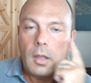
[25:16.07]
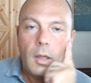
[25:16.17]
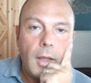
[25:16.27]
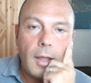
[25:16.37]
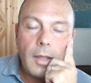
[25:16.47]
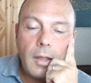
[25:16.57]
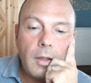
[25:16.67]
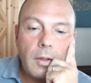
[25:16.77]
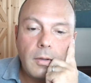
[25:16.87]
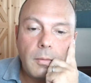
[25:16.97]
uh,
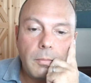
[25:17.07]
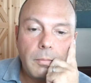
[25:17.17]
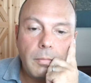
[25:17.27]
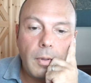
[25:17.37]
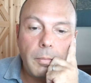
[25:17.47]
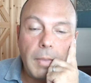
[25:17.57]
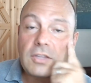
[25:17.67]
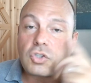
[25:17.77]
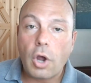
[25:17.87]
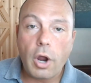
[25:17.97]

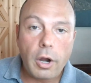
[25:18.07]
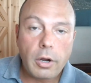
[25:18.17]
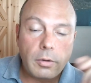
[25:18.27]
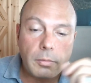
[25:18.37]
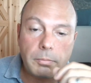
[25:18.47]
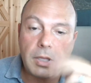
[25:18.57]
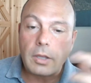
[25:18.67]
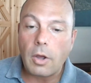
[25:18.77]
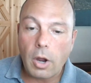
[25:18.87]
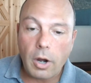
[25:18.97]
HR,
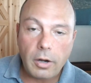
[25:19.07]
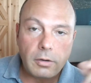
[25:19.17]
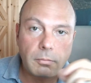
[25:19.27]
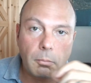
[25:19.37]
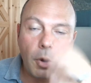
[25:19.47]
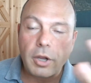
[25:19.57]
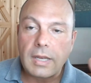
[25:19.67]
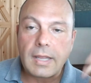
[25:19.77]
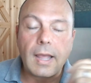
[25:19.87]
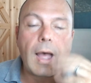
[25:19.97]
PR,
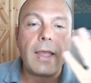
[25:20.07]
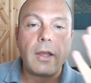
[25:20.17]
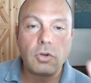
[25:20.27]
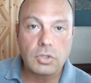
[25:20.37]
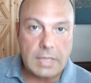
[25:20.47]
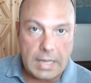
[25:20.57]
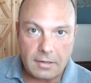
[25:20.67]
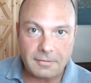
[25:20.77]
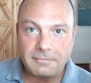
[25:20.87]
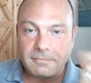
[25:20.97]
marketing. I
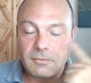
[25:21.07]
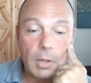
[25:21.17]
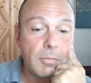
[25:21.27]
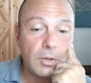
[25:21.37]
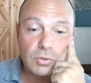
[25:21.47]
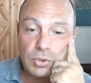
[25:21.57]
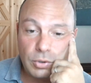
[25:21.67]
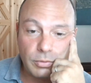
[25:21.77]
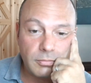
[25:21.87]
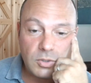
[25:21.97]
understand. I'm there
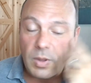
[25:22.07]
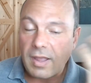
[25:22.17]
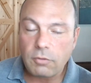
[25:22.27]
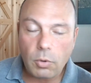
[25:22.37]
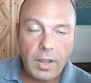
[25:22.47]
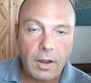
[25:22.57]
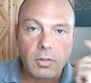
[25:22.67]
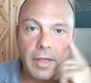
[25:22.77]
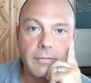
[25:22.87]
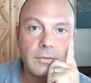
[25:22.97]
too. That's why I have no hair
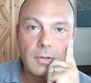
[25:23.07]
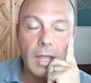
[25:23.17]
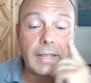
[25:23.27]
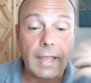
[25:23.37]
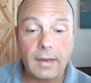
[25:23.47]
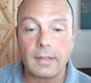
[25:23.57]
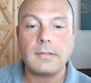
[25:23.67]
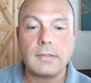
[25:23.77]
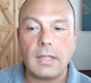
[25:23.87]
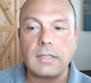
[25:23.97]
left. I get
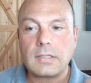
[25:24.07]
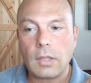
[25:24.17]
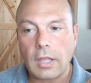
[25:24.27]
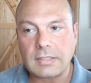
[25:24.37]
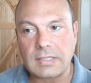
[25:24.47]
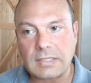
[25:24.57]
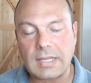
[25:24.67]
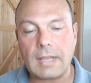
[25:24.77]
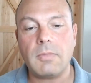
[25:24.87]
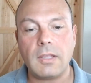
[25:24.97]
it. It's the
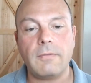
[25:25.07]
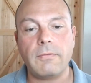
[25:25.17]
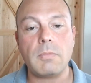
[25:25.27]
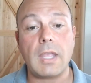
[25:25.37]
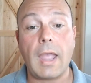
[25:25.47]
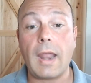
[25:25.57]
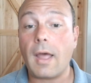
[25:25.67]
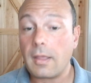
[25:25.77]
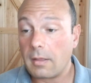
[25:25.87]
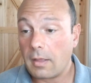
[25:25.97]
same thing for me. And
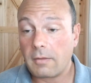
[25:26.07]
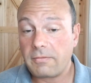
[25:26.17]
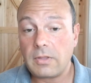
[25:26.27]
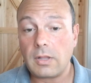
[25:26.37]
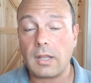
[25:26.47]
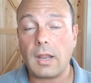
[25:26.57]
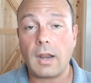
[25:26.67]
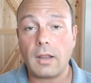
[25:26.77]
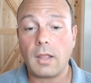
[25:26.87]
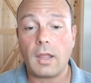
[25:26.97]
I feel it.
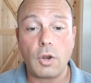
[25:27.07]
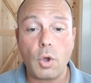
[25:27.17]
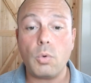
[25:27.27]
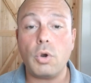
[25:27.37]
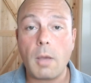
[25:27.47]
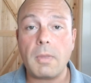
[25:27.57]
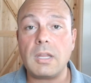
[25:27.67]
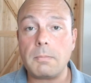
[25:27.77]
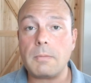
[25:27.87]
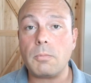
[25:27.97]
And I know not
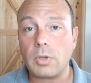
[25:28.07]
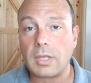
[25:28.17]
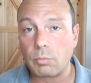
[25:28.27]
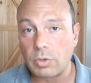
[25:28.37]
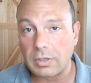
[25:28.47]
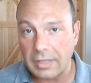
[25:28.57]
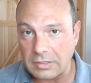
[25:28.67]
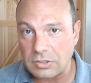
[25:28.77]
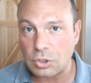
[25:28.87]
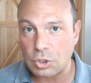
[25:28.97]
many people can
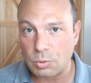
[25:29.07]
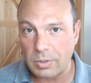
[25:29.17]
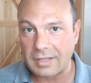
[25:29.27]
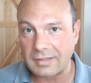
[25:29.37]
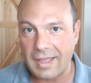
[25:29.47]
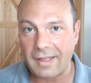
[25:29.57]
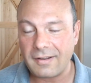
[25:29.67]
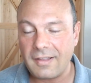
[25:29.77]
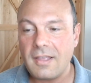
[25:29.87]
relate to you like that